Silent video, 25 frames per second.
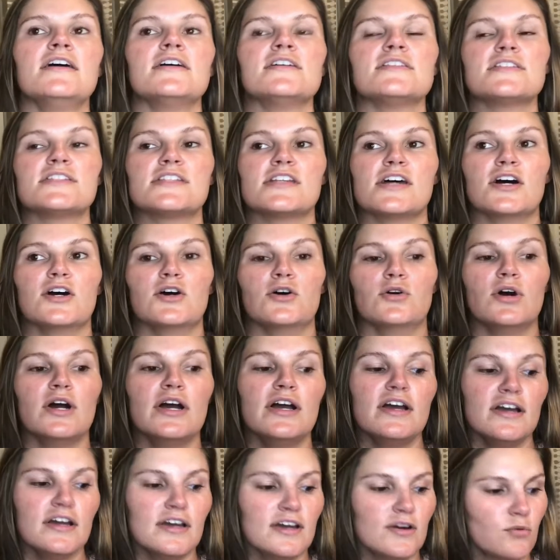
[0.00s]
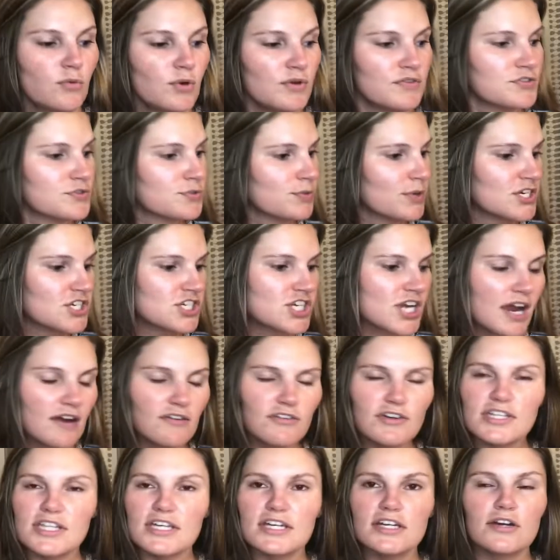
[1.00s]
So we've switched
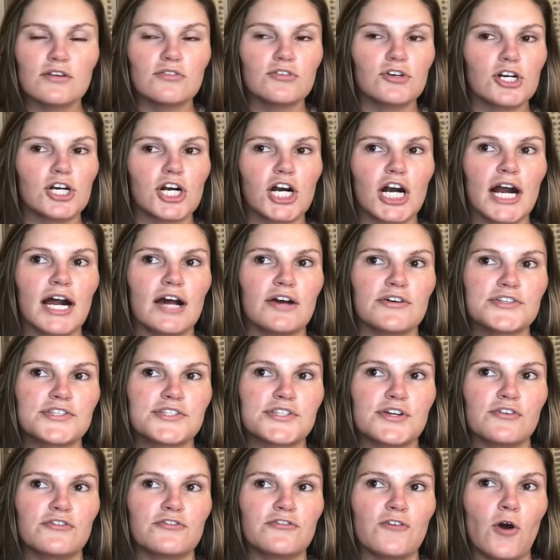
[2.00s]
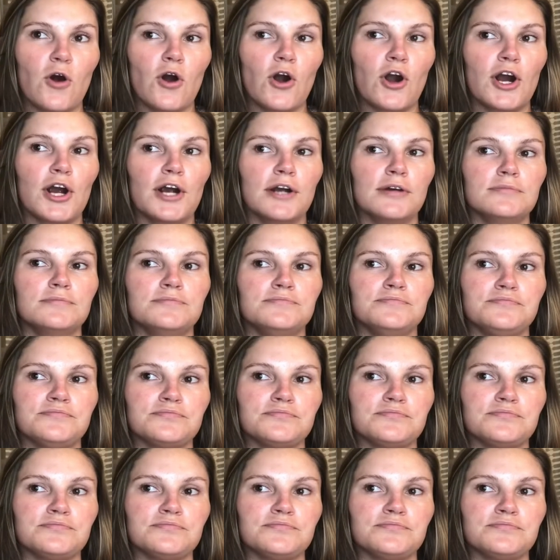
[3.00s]
everything over in our house so far,